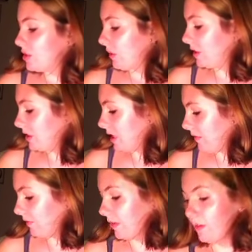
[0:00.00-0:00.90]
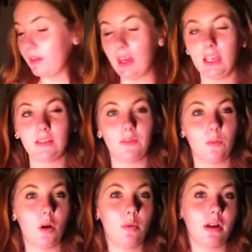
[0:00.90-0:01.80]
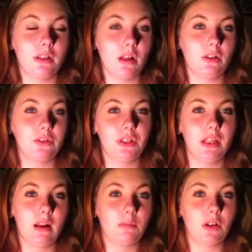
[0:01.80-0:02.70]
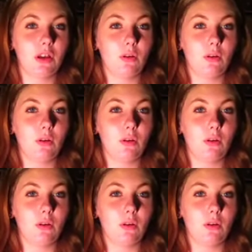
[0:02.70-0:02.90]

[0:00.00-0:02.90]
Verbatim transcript: so I just have a few things from Walmart and Dollar Tree that I'm going to